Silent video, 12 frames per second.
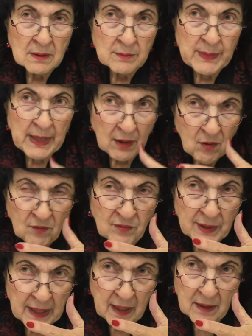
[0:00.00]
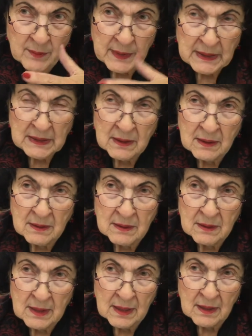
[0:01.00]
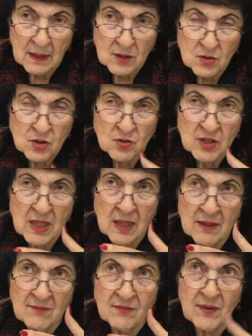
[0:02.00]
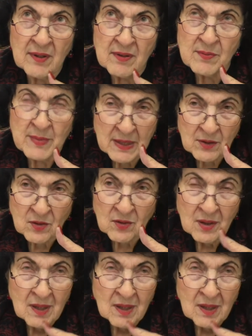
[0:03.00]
But I overcame it, and then I used to stand in front of the mirror